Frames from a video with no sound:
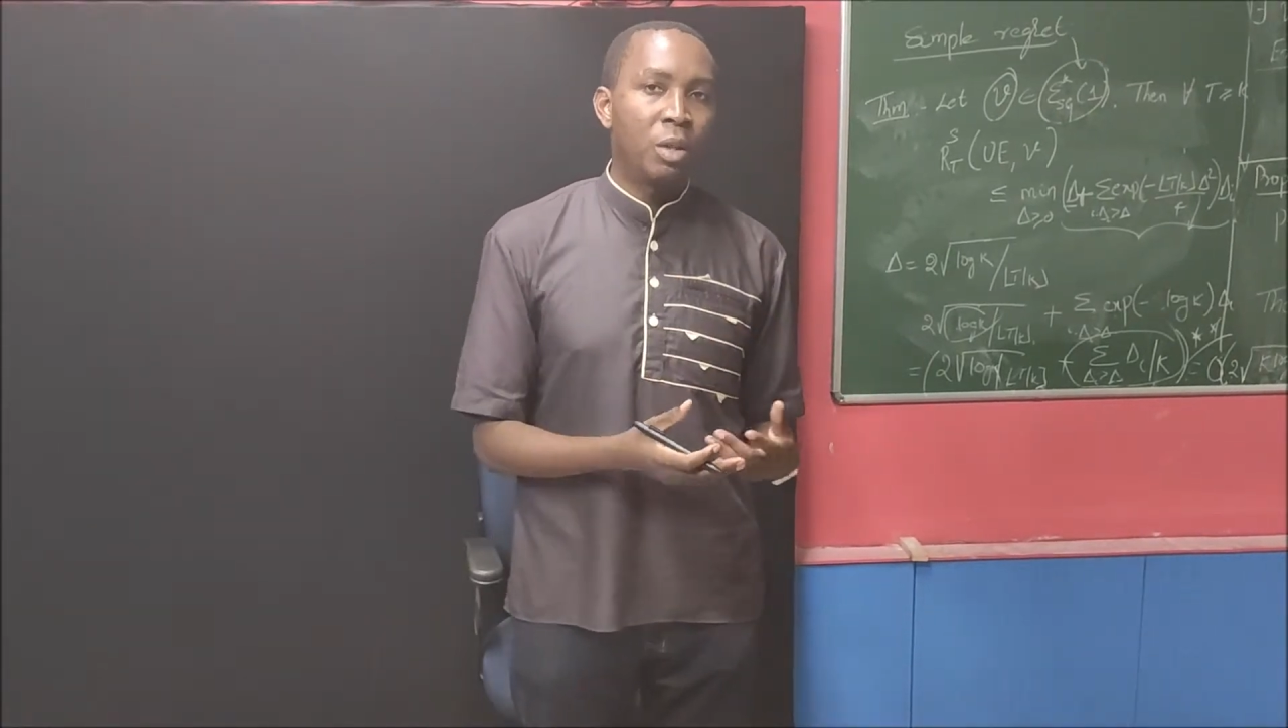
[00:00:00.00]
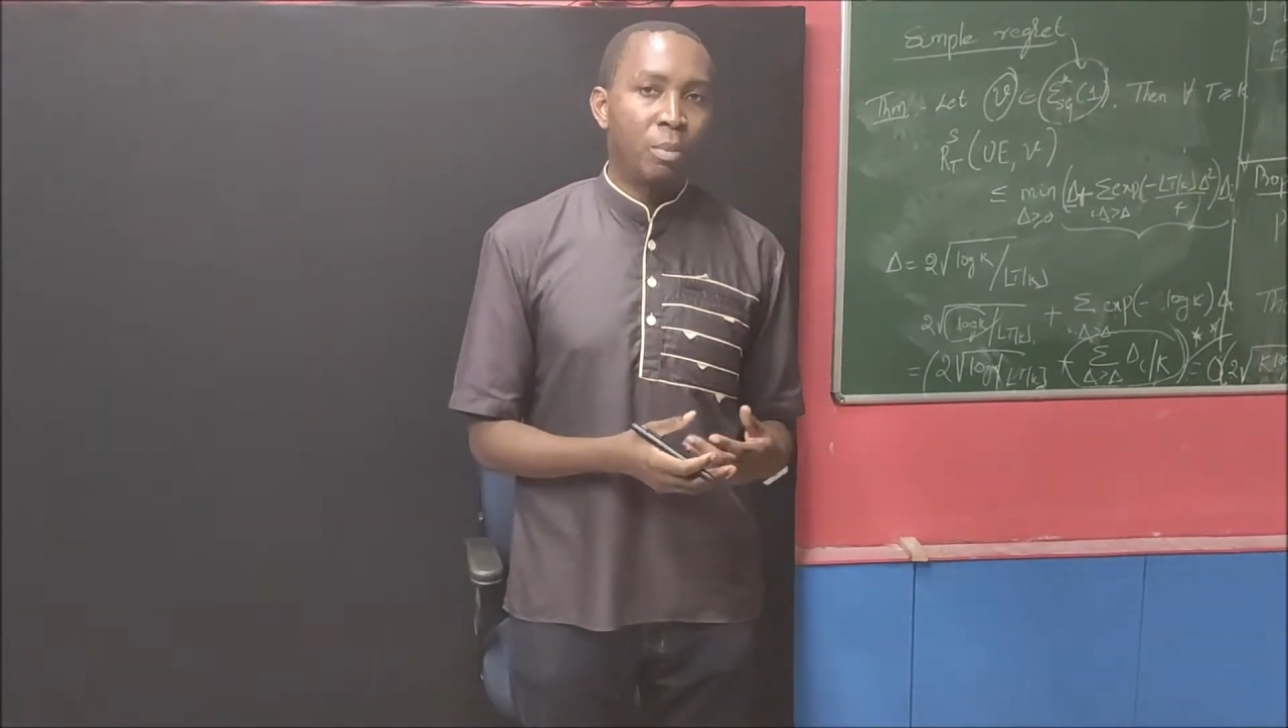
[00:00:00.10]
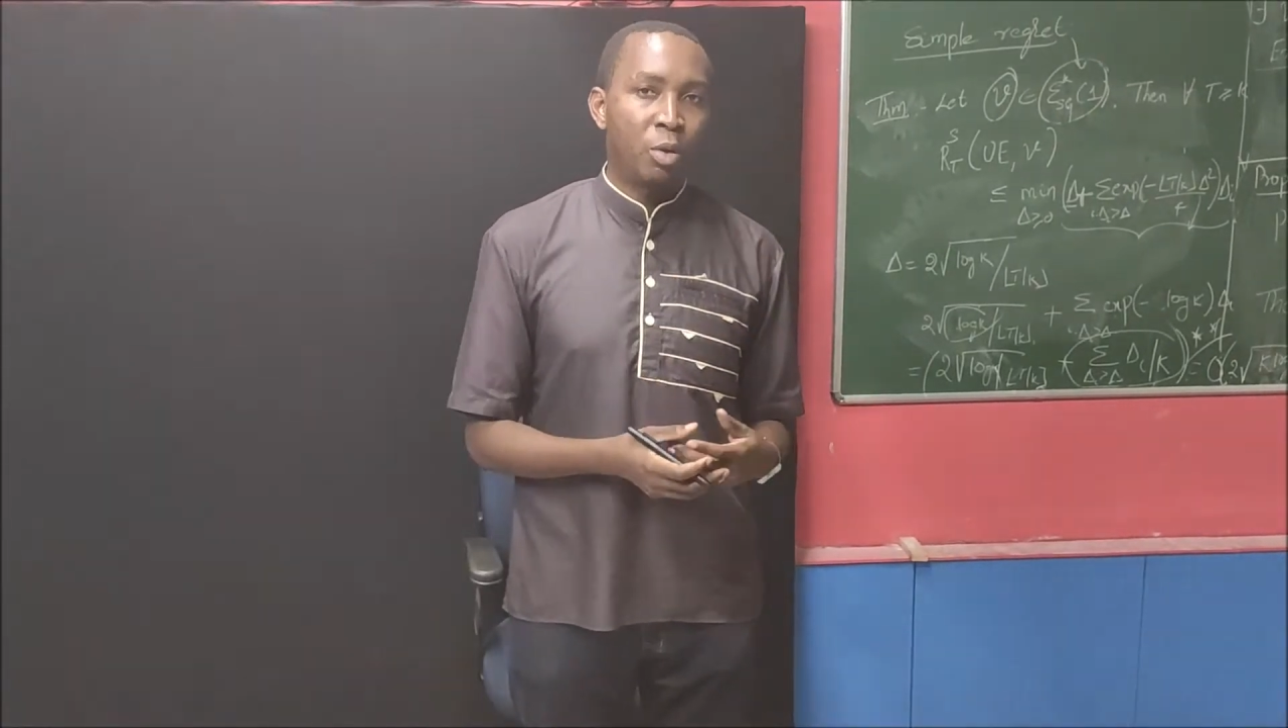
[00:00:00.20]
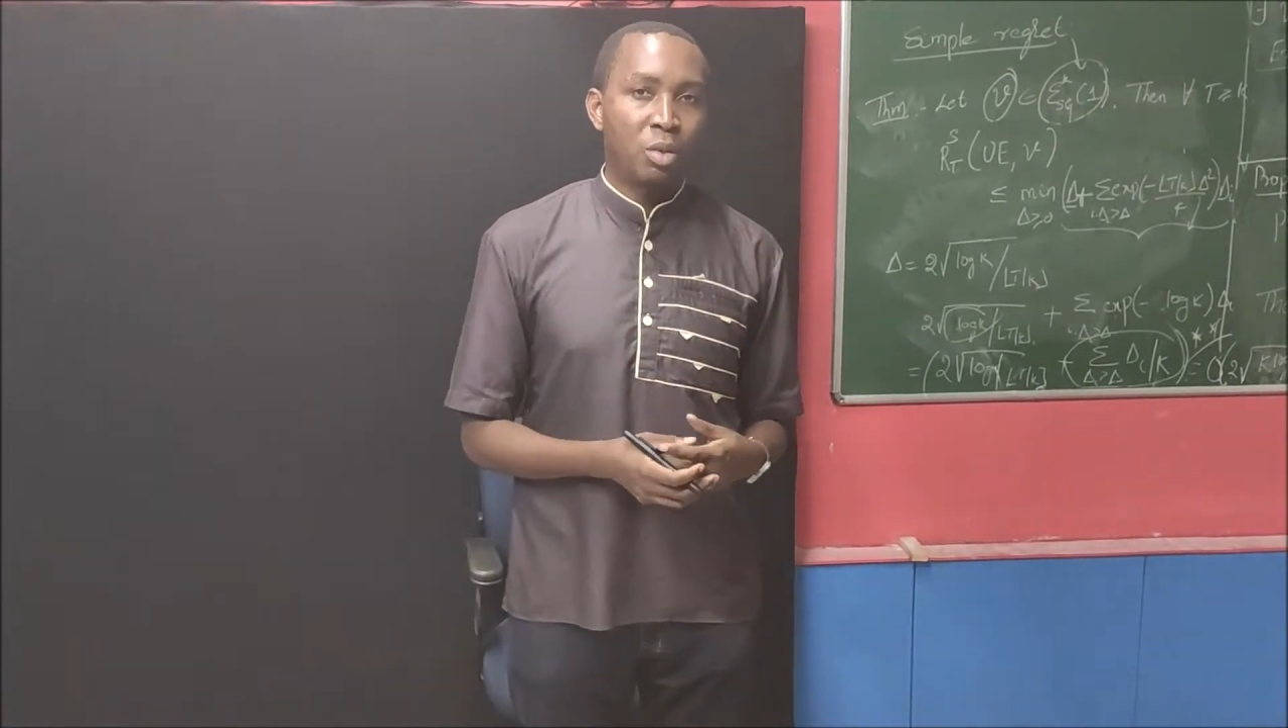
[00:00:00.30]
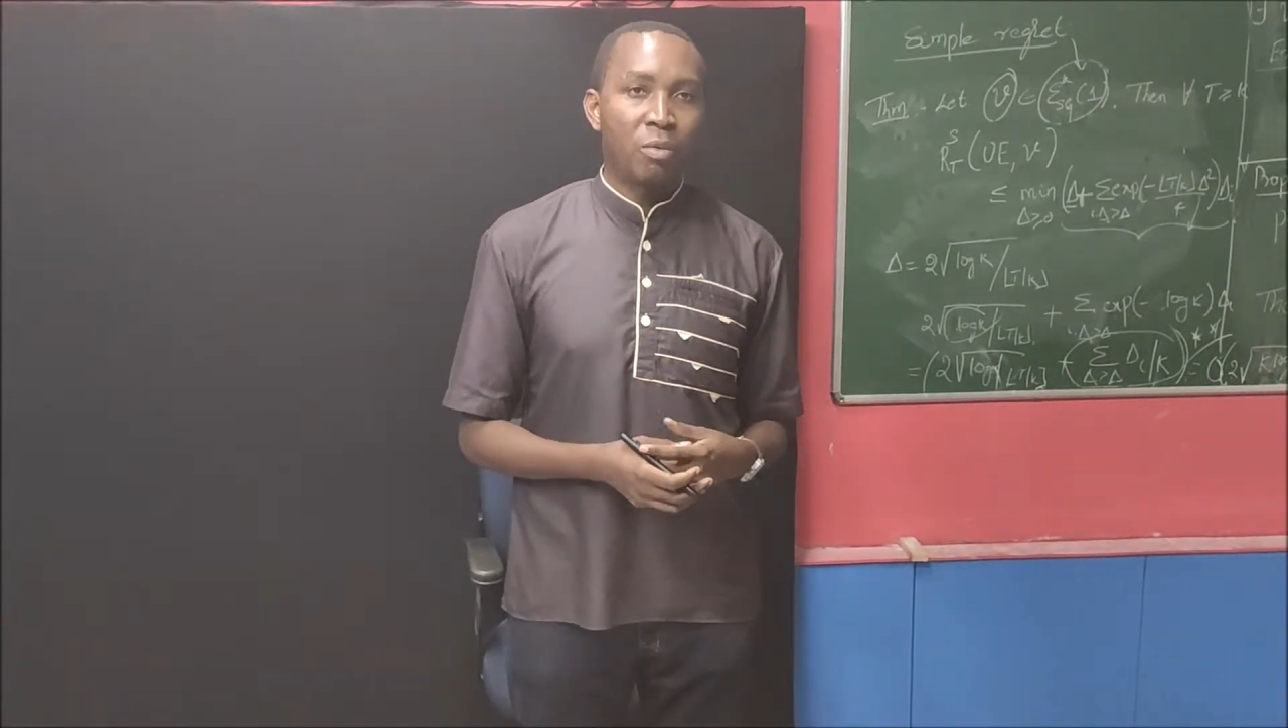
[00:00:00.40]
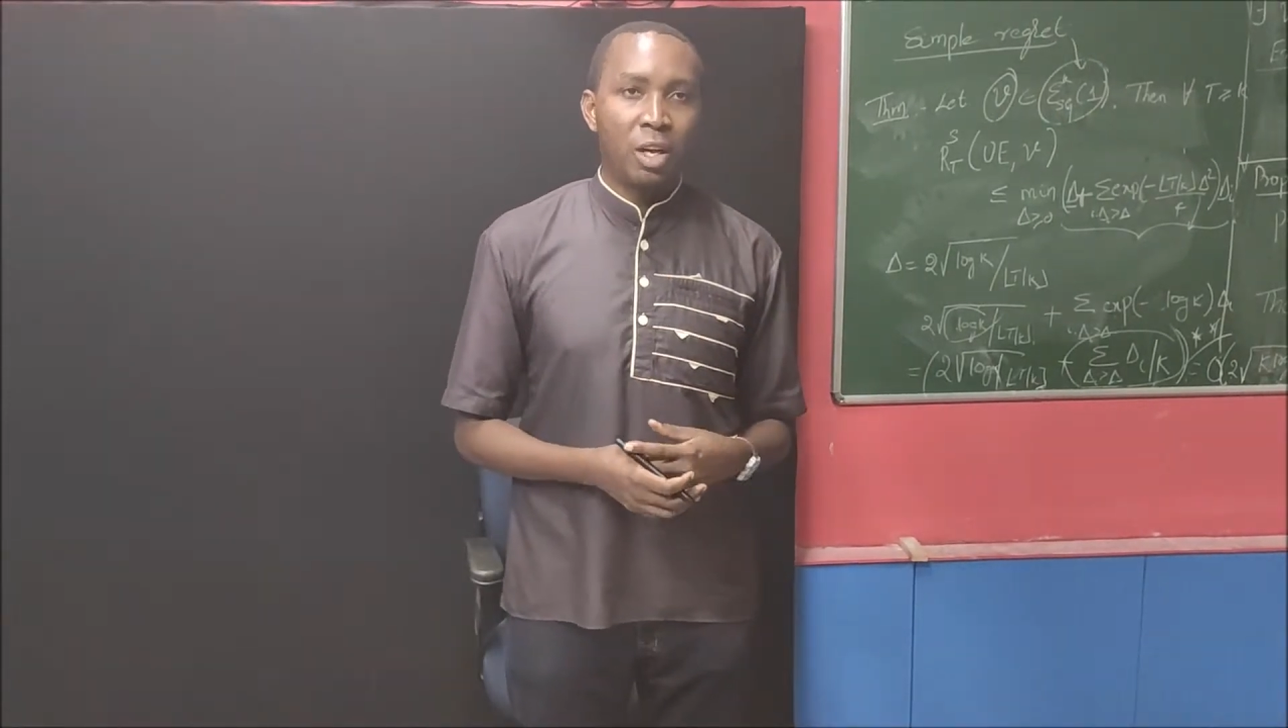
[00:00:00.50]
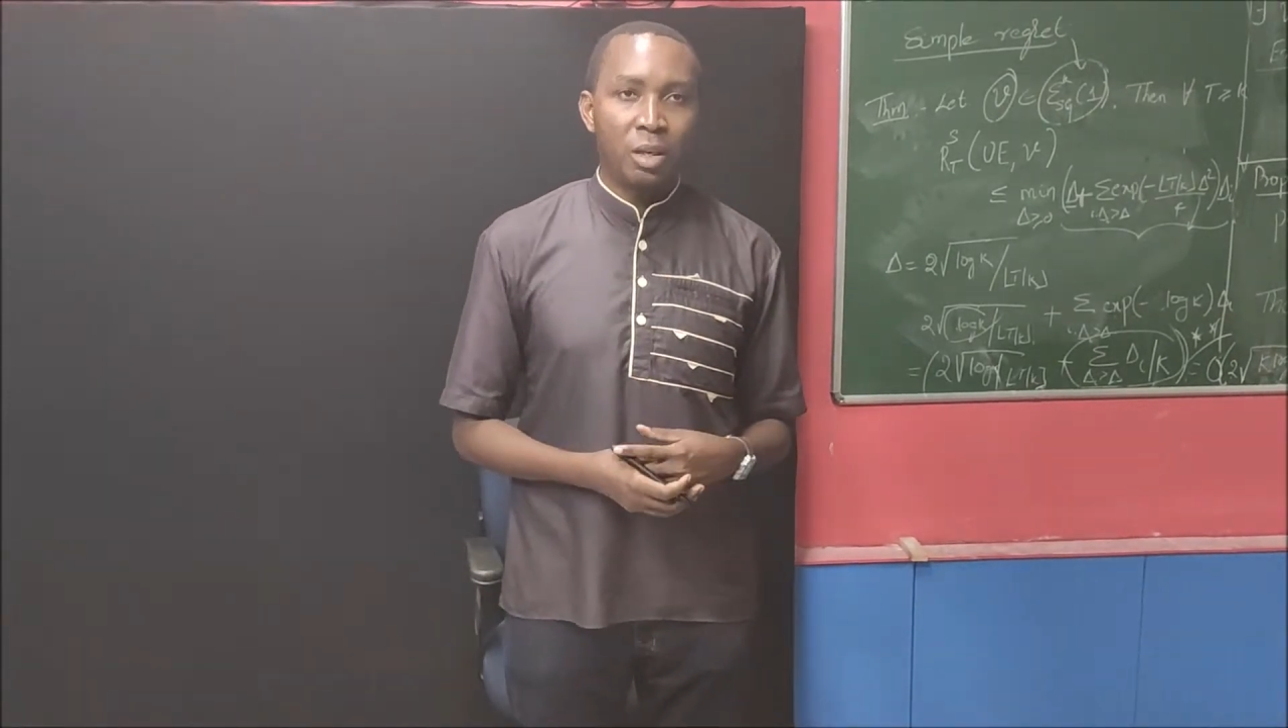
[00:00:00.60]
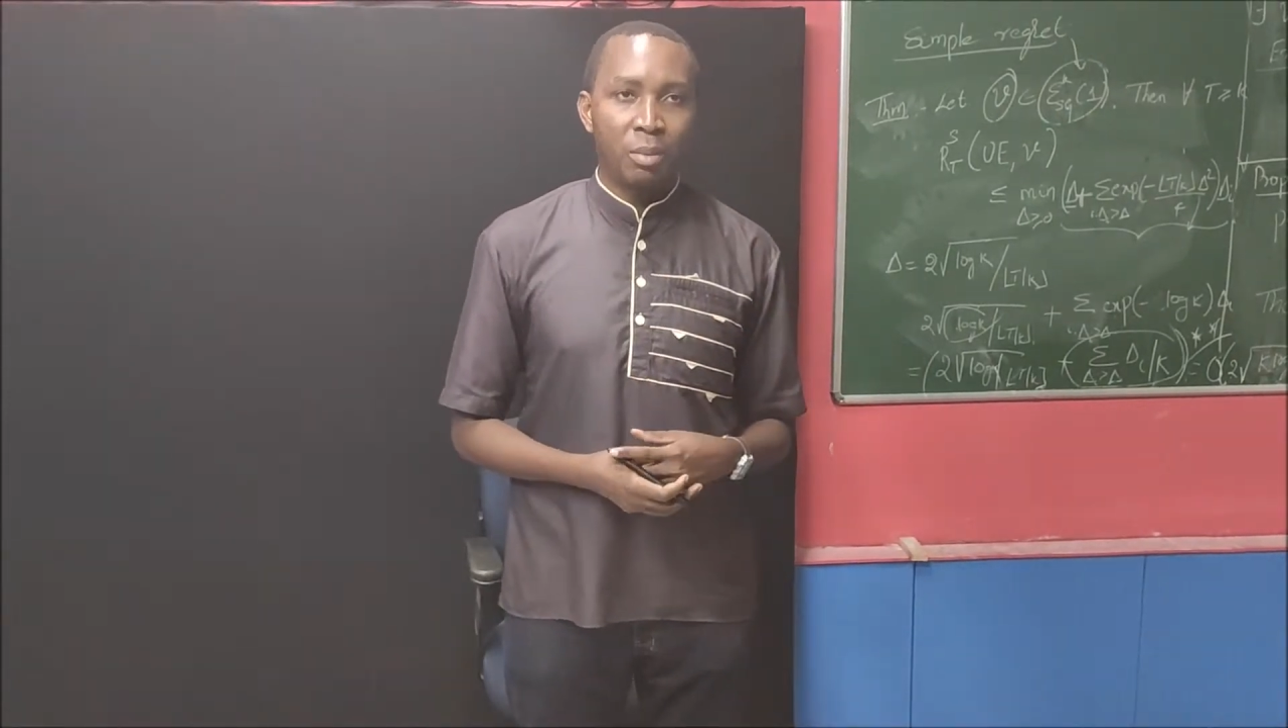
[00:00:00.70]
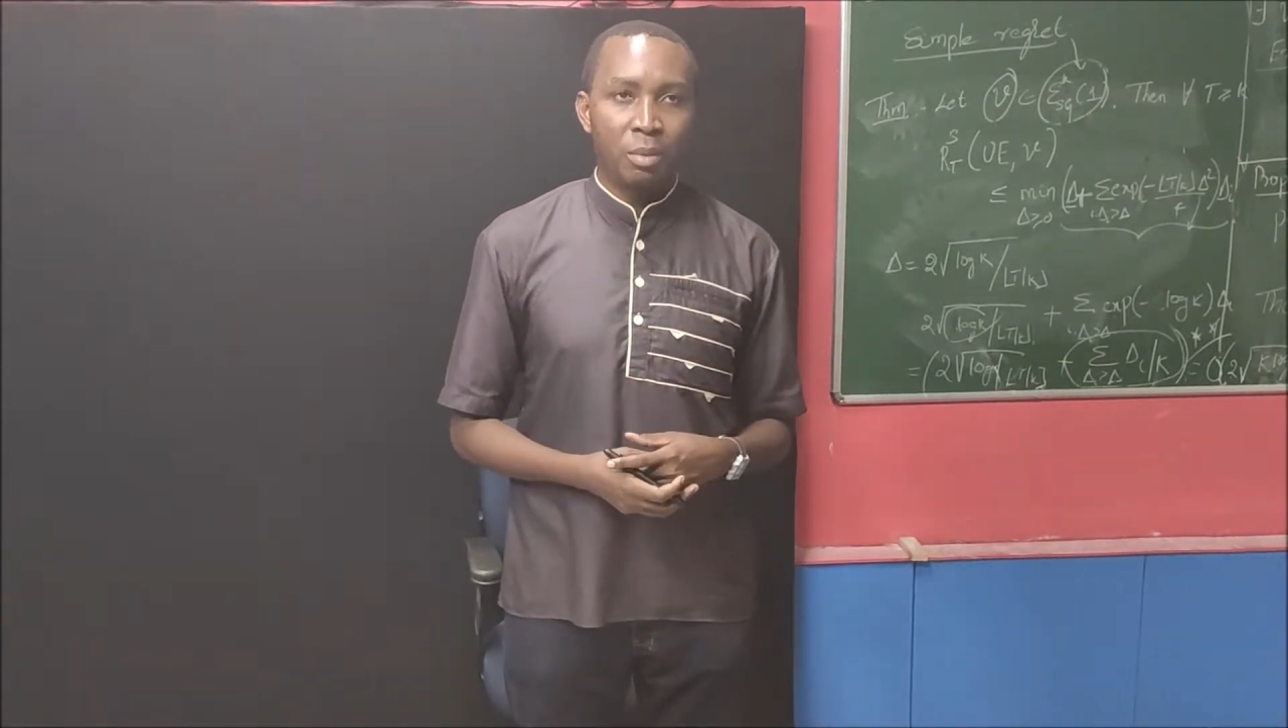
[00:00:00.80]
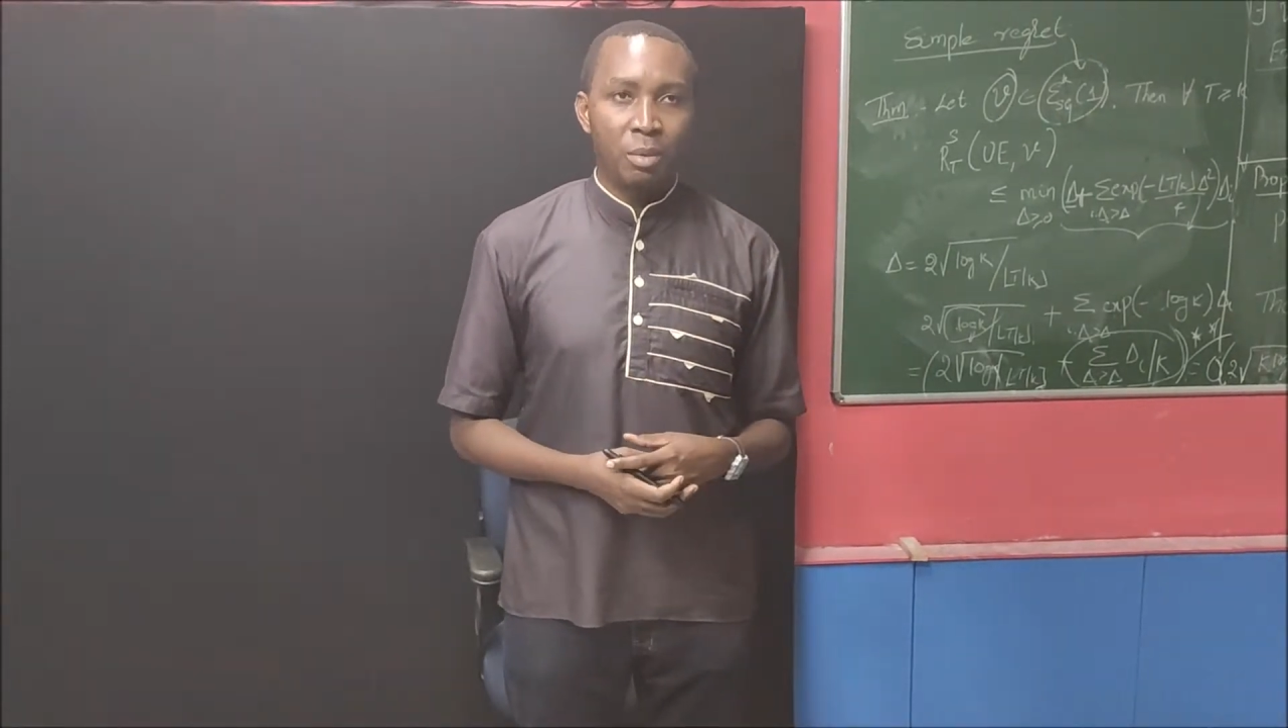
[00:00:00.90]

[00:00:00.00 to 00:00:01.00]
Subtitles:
in the process of learning.